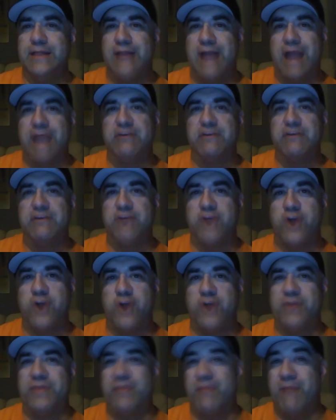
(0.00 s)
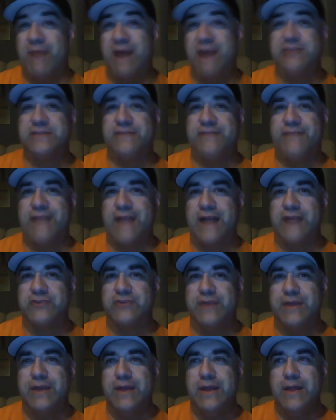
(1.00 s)
Larry Sharp at the Monster
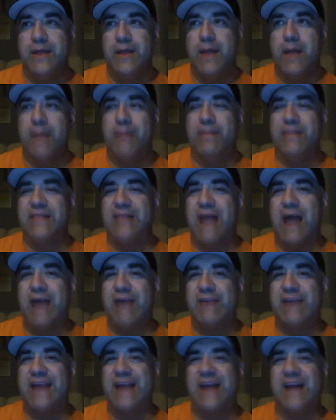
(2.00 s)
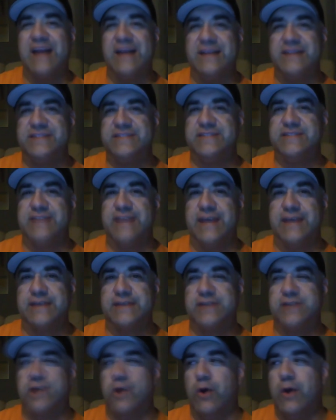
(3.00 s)
Factory. But Larry had gotten sick,
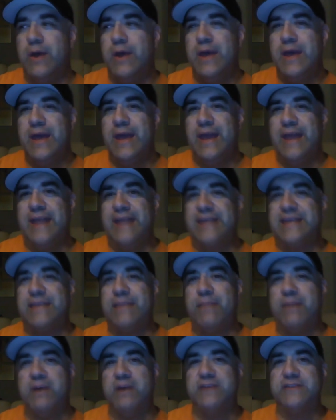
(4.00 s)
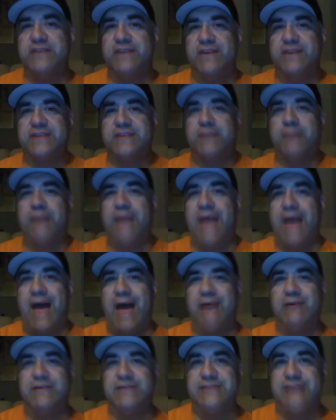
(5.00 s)
so he sent a bunch of us up to
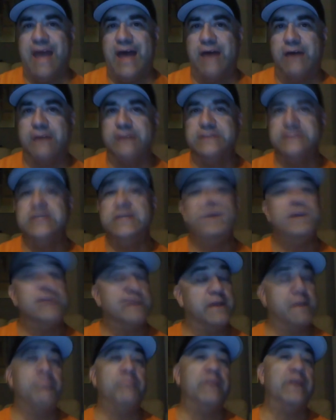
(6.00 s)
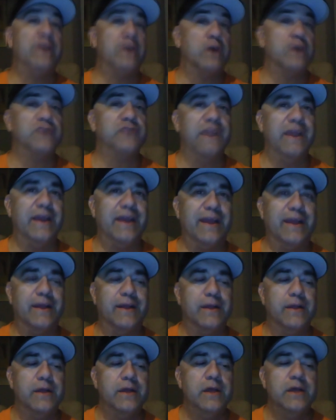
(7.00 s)
Allentown to complete our training.
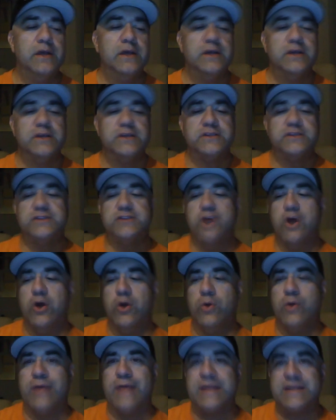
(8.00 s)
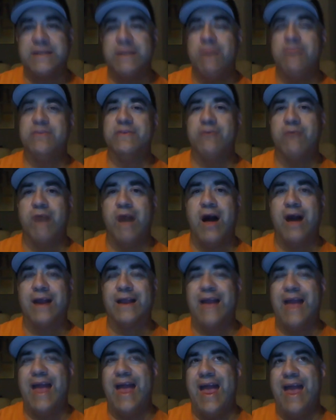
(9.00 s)
So that's how I met The Rock.
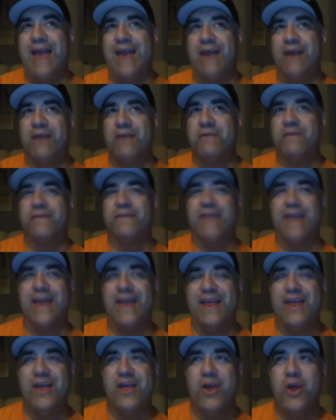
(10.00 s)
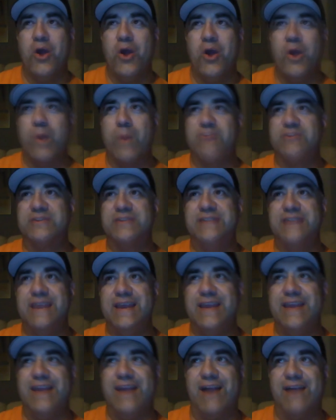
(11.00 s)
And I'll never forget it. We were
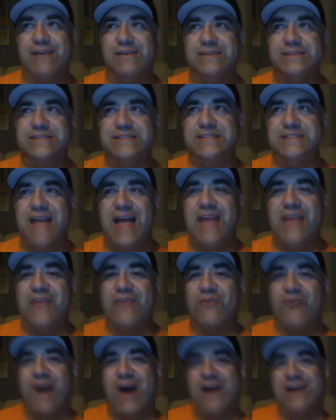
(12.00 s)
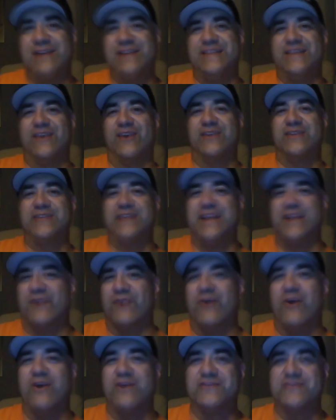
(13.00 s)
sitting there, and The Rock was sitting
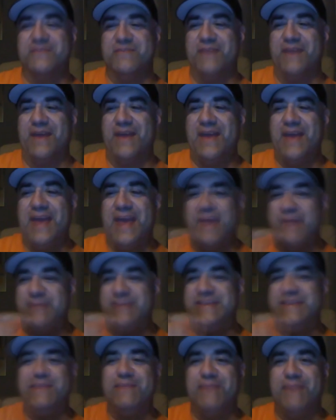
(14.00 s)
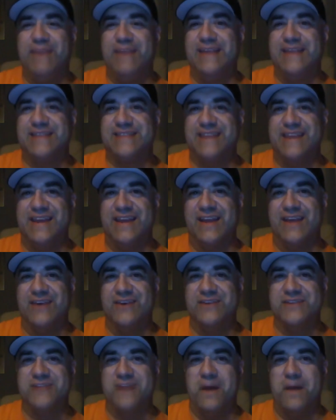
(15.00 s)
across from me. He was eating pizza, and he
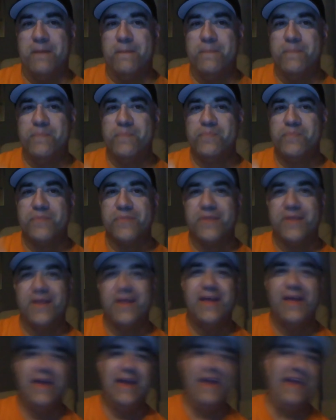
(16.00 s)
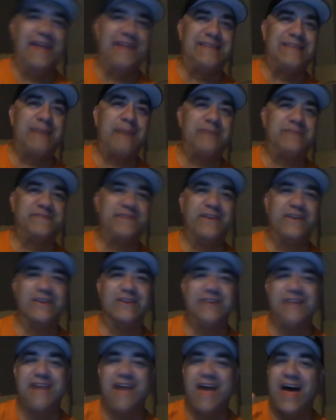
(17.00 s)
goes, he snaps his finger.
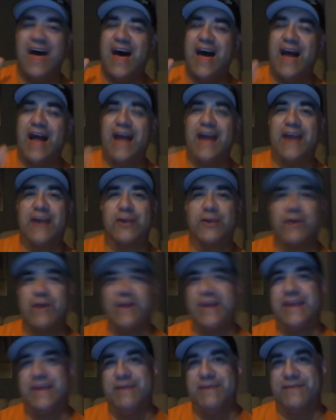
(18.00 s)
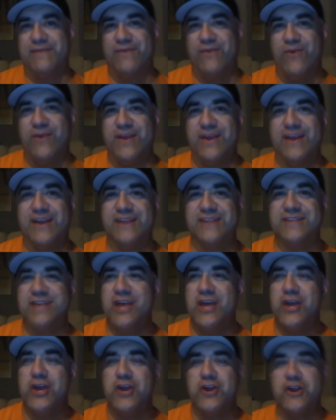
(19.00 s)
He goes, I got a great gimmick for you. He goes,
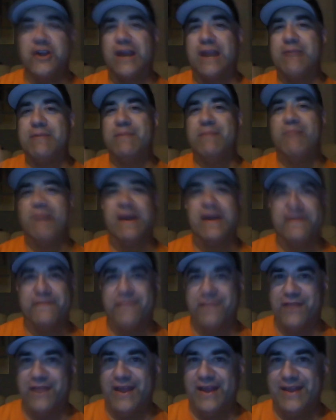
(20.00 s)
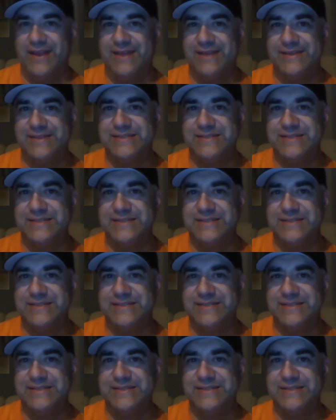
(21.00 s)
you're going to be Mike Flight.